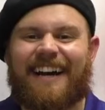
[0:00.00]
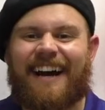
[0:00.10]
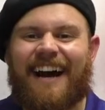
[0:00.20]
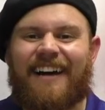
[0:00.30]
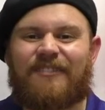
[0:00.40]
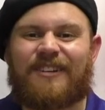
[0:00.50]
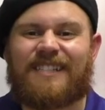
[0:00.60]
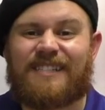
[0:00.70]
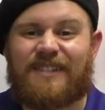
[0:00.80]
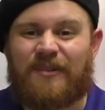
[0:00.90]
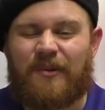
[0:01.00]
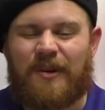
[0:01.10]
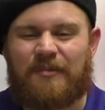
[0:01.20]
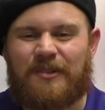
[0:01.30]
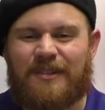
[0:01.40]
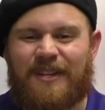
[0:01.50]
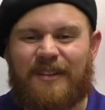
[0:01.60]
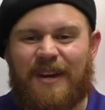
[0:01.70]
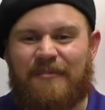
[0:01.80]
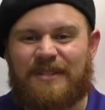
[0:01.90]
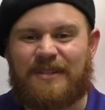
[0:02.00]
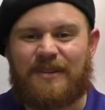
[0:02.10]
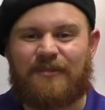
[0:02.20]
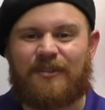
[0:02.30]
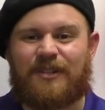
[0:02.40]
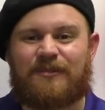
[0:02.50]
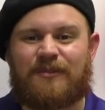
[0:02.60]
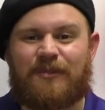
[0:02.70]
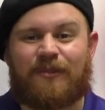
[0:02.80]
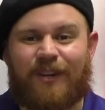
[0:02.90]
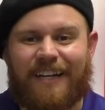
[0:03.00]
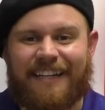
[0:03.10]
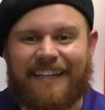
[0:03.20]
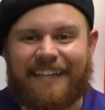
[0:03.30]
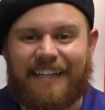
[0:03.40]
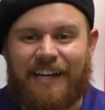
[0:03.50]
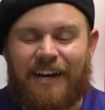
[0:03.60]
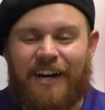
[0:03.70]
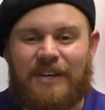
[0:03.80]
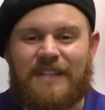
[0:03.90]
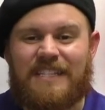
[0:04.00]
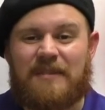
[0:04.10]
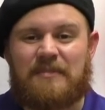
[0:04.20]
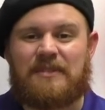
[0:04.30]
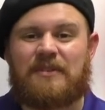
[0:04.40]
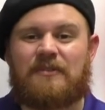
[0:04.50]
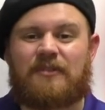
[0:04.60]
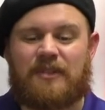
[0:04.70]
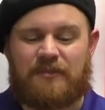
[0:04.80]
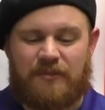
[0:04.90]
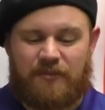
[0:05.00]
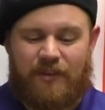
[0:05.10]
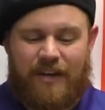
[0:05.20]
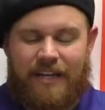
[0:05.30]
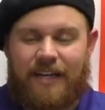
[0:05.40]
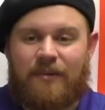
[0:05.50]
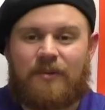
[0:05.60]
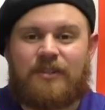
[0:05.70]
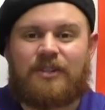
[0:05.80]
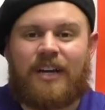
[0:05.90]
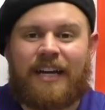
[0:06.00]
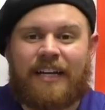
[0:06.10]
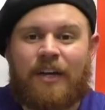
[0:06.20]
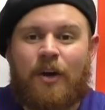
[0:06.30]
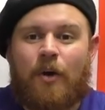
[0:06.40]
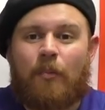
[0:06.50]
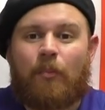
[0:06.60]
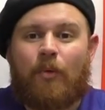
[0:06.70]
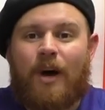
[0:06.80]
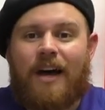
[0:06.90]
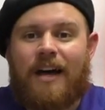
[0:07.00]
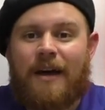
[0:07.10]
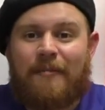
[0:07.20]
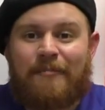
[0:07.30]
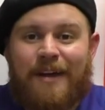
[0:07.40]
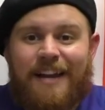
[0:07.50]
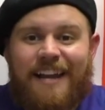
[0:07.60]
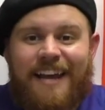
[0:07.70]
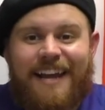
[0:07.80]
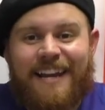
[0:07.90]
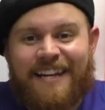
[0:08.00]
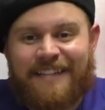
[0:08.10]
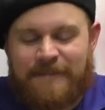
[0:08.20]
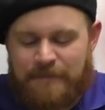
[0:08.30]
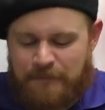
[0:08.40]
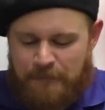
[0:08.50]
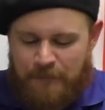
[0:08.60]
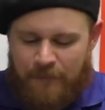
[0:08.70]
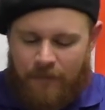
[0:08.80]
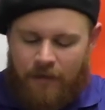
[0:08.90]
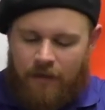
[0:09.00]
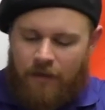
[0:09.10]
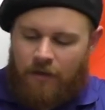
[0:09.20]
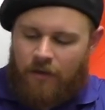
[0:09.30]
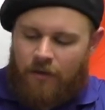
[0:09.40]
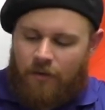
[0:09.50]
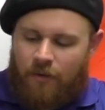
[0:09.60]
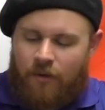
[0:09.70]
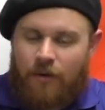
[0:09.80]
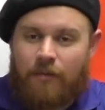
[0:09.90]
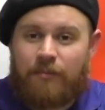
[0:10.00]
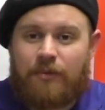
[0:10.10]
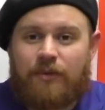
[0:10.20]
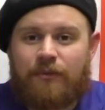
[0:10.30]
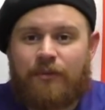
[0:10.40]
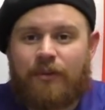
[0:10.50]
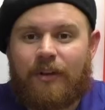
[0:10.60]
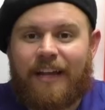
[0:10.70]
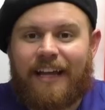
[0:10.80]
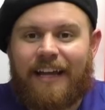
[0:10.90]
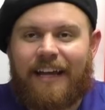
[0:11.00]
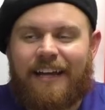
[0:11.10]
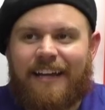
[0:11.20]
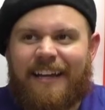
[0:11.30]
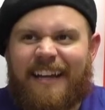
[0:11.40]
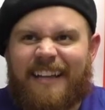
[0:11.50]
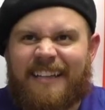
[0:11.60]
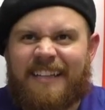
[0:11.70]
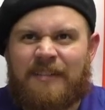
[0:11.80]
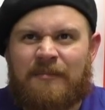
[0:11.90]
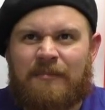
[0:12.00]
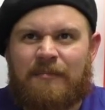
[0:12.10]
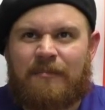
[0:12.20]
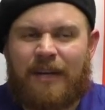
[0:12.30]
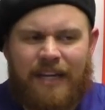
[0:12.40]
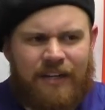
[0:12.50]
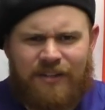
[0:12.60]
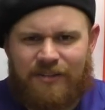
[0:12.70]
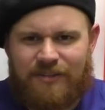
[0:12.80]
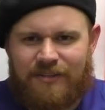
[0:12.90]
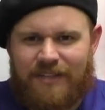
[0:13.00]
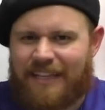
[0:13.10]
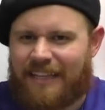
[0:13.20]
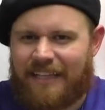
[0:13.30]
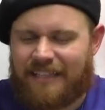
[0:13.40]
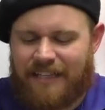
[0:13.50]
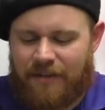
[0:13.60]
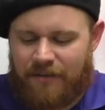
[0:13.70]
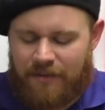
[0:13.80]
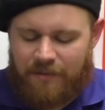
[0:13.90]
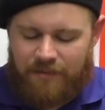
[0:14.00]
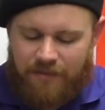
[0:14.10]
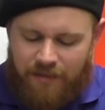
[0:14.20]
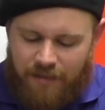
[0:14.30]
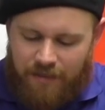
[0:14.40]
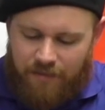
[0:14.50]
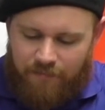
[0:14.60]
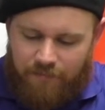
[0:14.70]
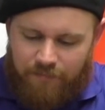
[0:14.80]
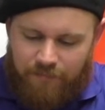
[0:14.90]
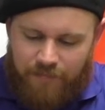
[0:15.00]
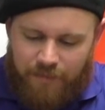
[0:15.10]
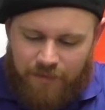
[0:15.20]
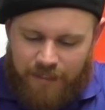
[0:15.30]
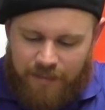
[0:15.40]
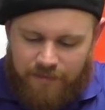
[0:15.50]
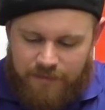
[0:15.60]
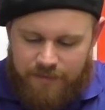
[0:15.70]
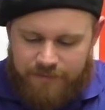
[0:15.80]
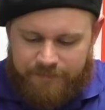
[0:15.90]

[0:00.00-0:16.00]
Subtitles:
Hi friends, welcome to another episode of French Food Friday. On this episode of French Food Friday, we're trying Poires Belle Hélène, or Beautiful Helen pears, I think is how it would be pronounced.